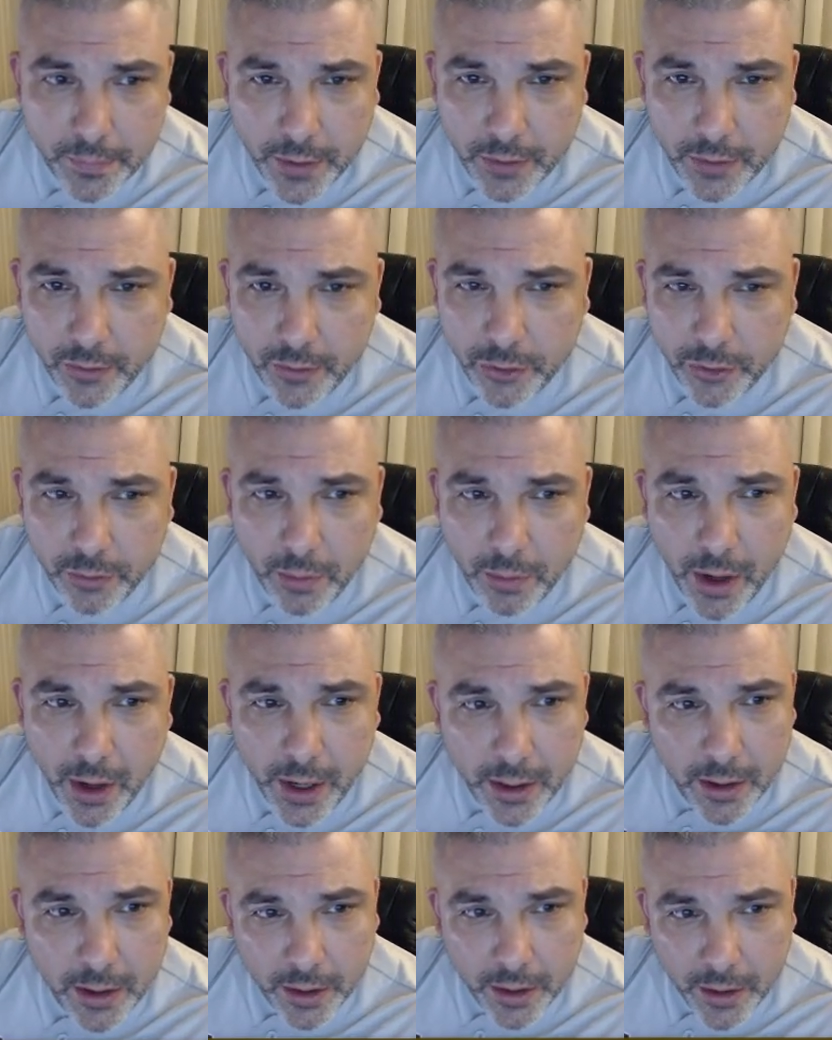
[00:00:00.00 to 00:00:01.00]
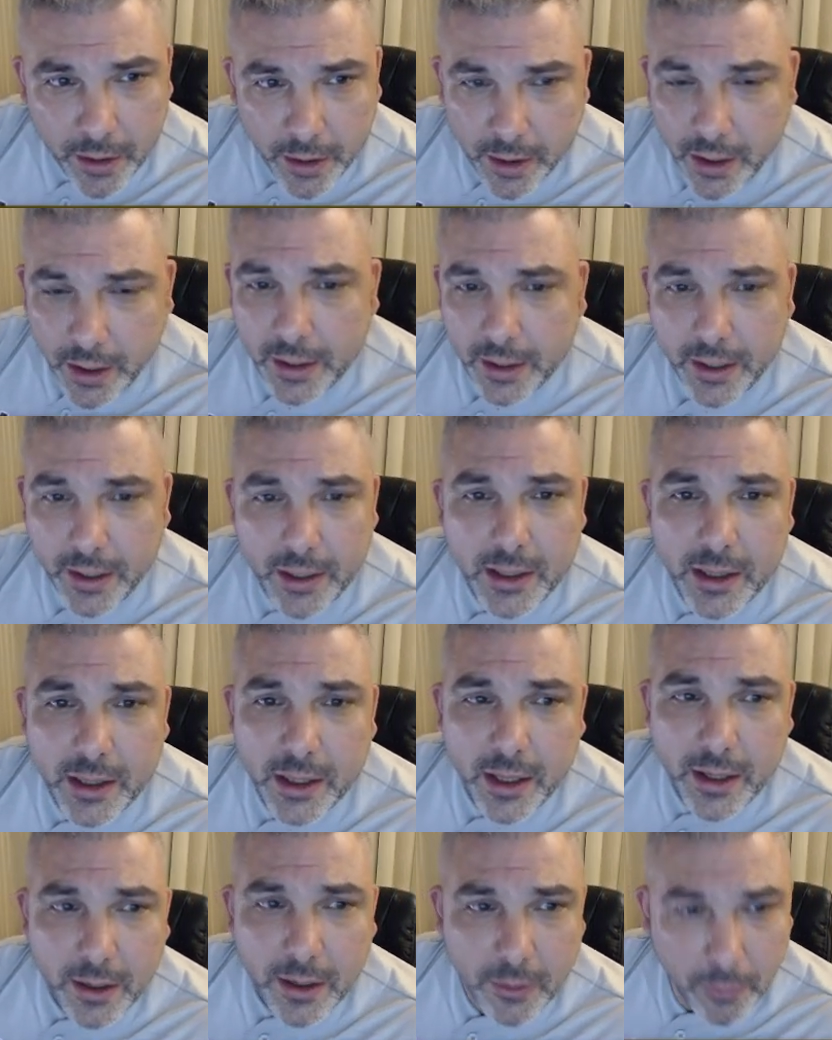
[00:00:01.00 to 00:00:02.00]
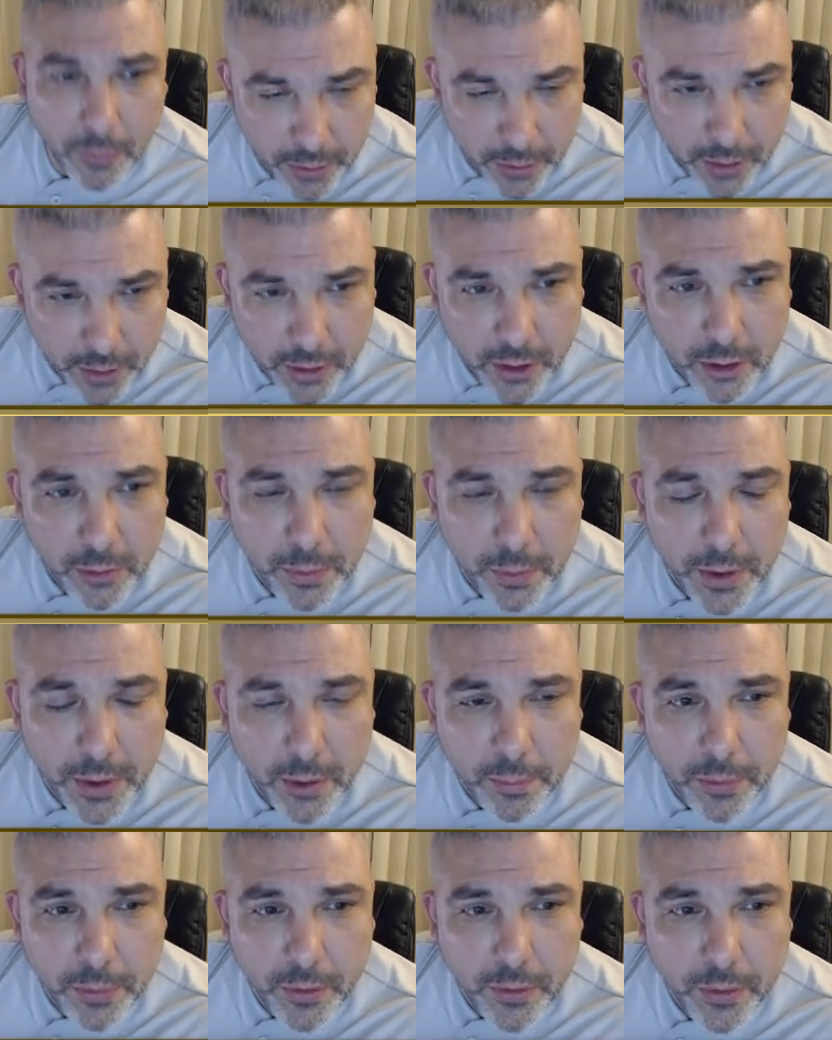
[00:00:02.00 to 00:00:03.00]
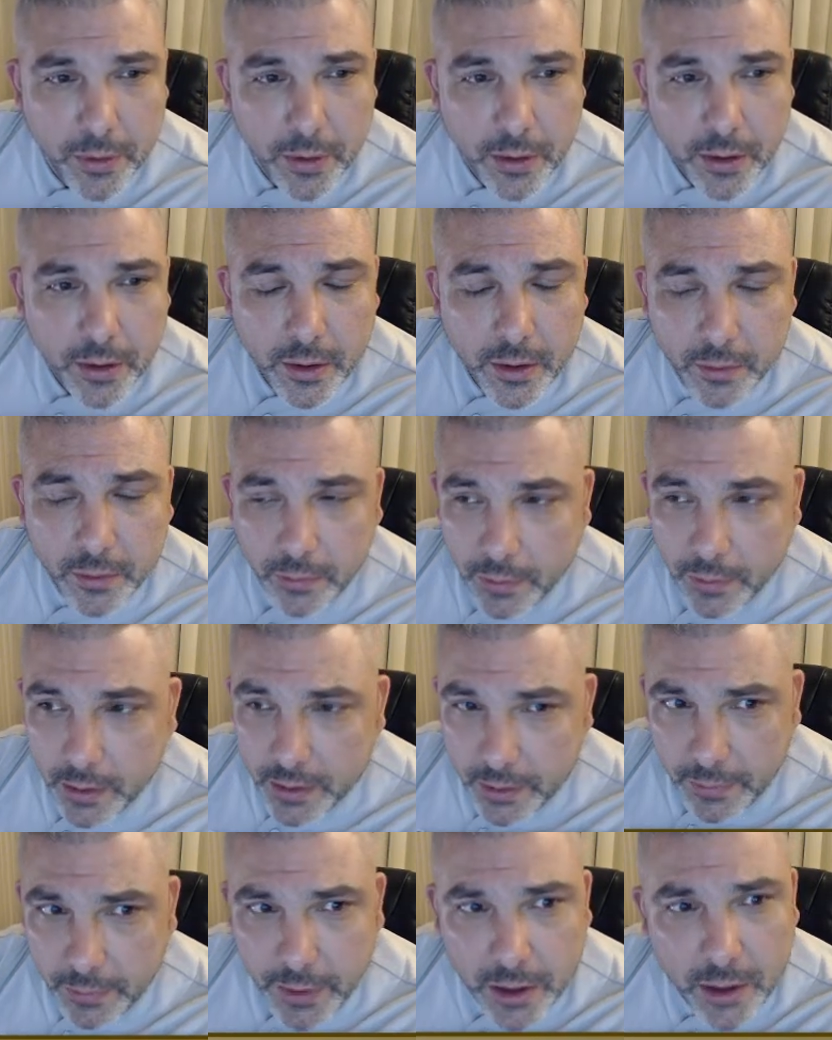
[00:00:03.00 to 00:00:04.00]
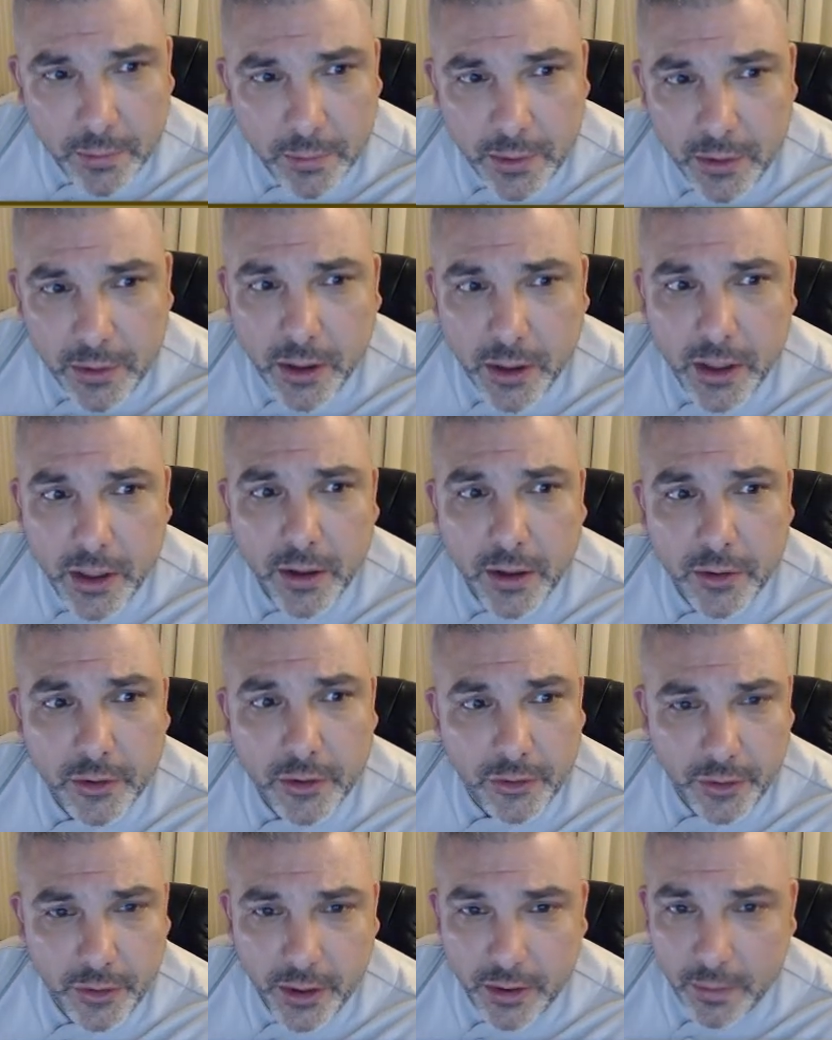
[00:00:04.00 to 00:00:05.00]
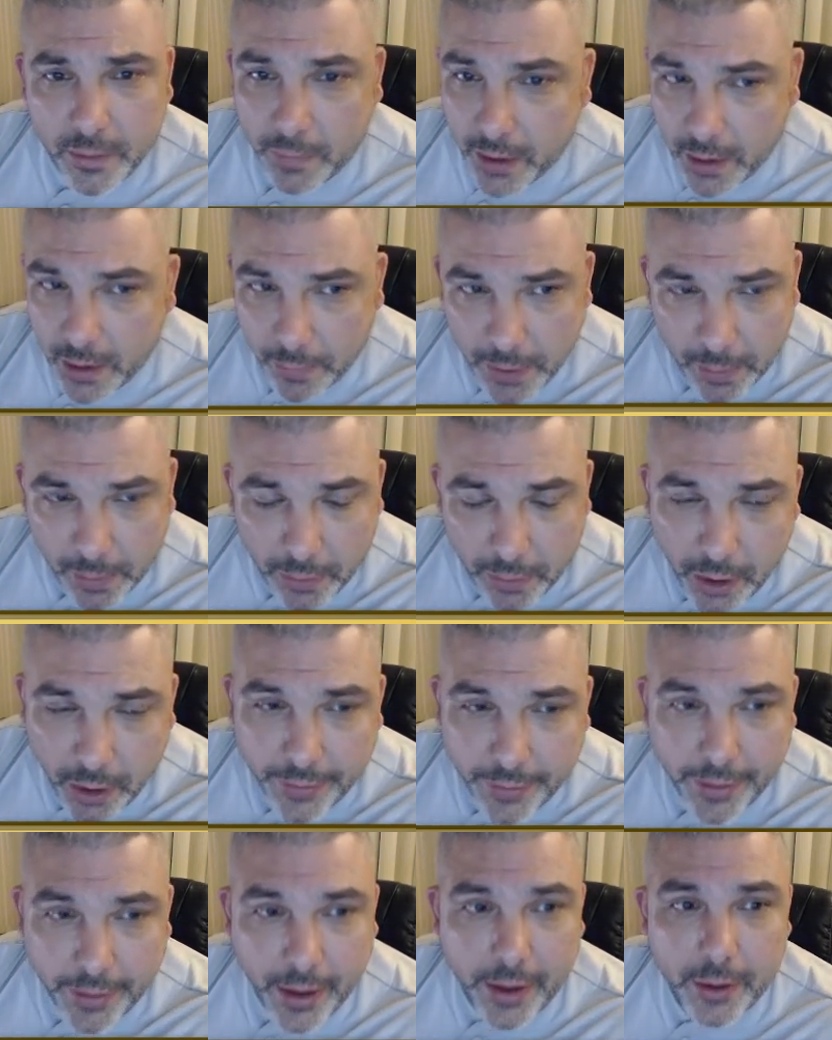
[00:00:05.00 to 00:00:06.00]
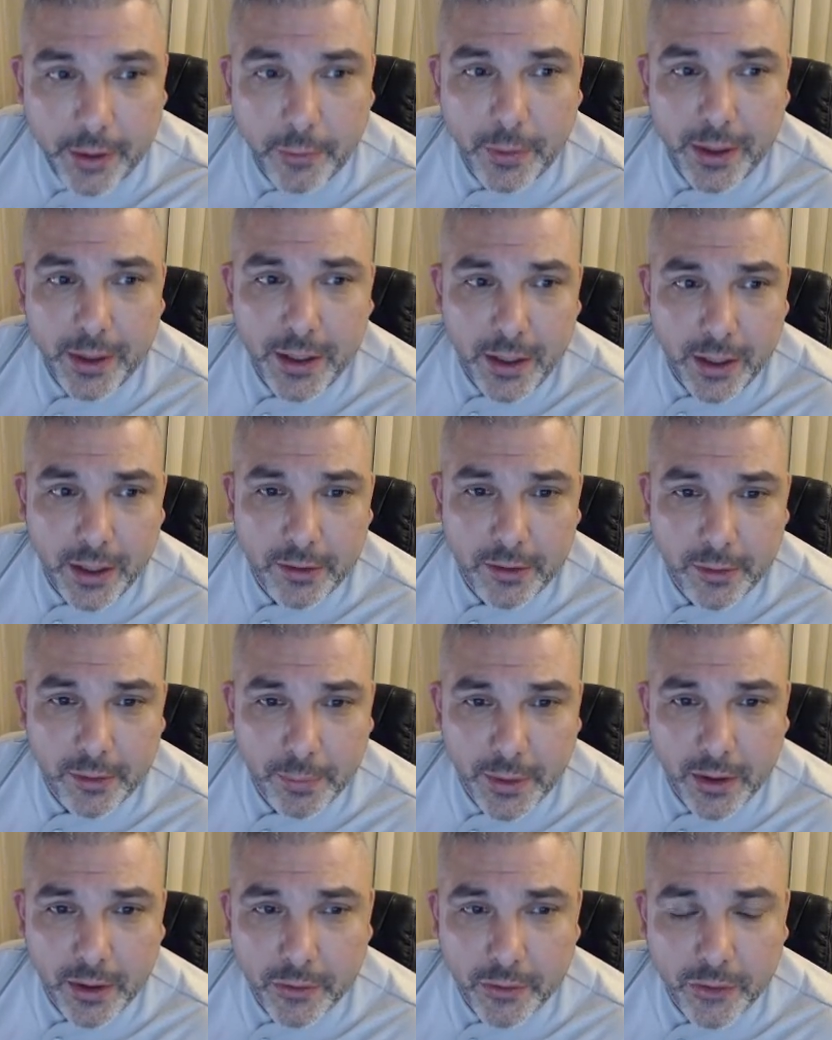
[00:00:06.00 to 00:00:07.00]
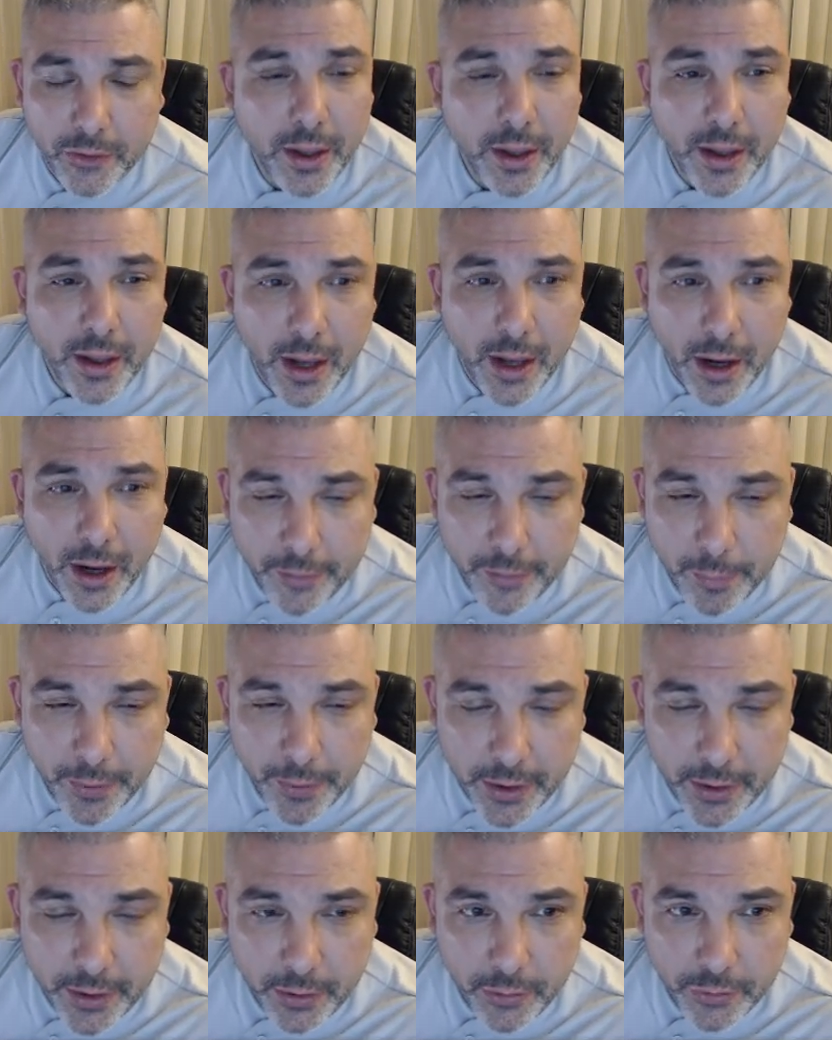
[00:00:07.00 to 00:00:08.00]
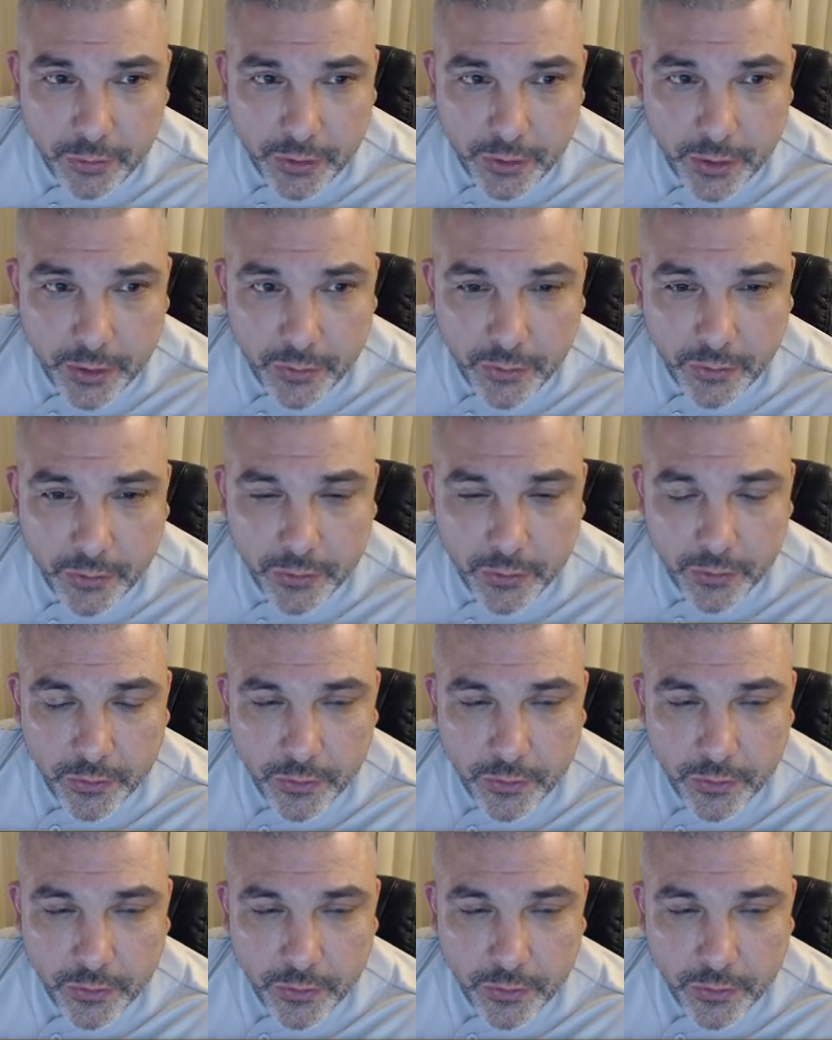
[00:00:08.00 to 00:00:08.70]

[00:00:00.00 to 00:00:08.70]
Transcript: And this is why, again, like with the Q people, we in the awake community understand the MAGA people are not awake either, because everybody knows this.